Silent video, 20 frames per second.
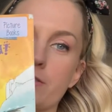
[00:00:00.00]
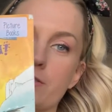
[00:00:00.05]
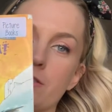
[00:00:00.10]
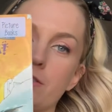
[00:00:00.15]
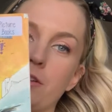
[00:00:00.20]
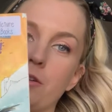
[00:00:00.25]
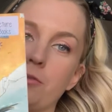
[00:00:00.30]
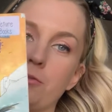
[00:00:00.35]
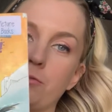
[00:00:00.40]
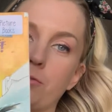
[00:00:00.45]

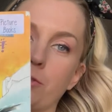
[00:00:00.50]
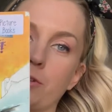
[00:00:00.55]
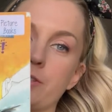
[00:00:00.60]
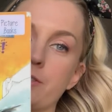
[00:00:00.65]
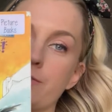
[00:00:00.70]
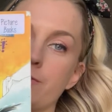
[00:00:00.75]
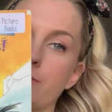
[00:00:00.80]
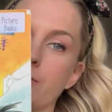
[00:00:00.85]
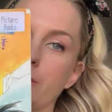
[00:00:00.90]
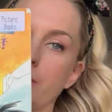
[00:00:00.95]
known for
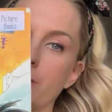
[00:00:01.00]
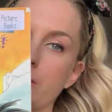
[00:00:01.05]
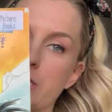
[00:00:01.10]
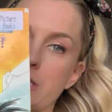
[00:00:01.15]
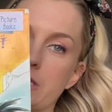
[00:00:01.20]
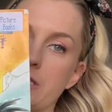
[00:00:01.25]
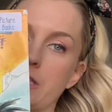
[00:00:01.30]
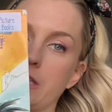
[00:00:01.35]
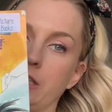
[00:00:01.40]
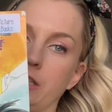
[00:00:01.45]
his very
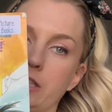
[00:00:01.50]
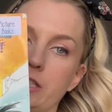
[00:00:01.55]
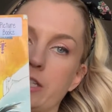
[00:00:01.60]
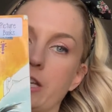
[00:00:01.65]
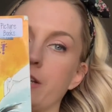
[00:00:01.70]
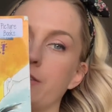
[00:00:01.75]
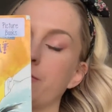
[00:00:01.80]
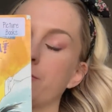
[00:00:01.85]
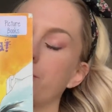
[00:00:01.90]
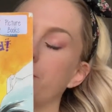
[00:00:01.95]
silly
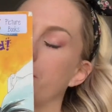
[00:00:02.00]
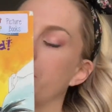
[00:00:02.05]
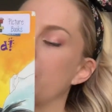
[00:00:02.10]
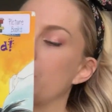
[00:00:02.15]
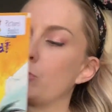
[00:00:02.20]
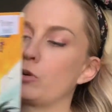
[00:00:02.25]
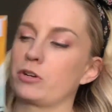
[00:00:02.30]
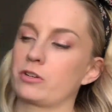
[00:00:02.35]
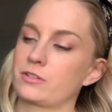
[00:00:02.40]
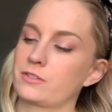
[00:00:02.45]
and funny
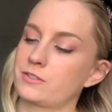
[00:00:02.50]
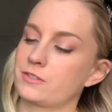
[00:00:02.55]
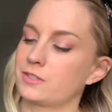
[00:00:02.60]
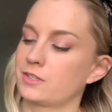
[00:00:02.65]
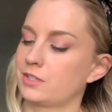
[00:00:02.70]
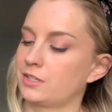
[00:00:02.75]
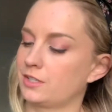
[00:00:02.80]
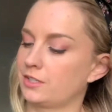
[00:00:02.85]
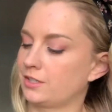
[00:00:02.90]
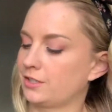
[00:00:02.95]
books.
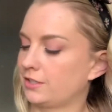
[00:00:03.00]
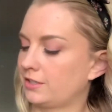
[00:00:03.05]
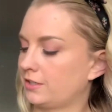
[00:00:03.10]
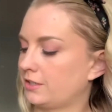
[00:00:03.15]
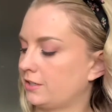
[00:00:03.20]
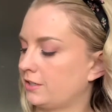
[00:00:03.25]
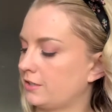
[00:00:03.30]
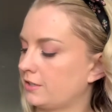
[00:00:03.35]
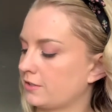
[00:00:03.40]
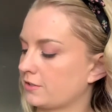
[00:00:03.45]

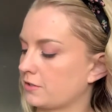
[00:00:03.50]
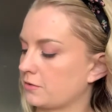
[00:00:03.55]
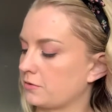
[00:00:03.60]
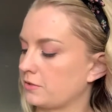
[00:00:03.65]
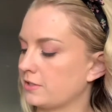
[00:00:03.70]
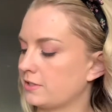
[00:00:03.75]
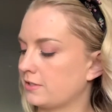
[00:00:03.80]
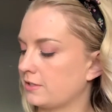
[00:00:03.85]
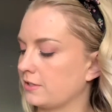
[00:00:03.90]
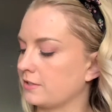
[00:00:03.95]
So
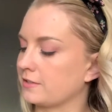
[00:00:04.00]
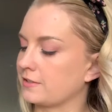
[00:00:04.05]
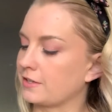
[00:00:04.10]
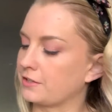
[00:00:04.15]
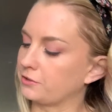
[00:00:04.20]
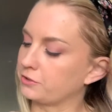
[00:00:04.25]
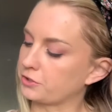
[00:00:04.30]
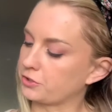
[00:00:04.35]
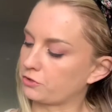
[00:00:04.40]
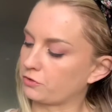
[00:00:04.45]
this is
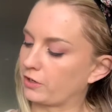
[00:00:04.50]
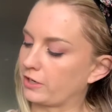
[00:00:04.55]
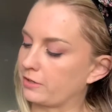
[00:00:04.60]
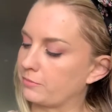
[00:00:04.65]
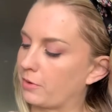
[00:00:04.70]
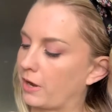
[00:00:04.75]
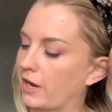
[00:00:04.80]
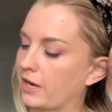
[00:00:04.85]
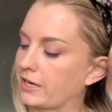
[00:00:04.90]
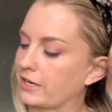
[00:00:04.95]
illustrated
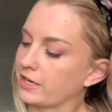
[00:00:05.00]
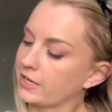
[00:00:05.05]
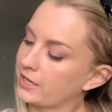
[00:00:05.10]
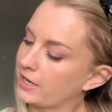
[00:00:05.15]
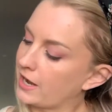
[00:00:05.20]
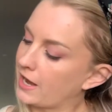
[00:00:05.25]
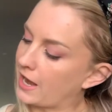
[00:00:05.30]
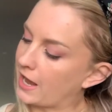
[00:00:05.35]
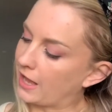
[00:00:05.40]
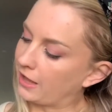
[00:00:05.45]
by
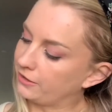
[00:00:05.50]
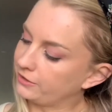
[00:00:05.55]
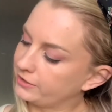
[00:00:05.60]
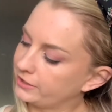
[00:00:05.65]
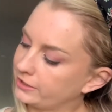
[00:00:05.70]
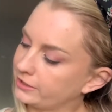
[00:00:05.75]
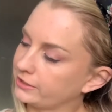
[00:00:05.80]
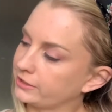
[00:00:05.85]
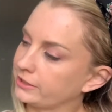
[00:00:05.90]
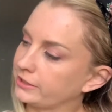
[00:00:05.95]
Alan
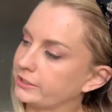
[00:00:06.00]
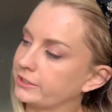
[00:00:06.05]
and Leah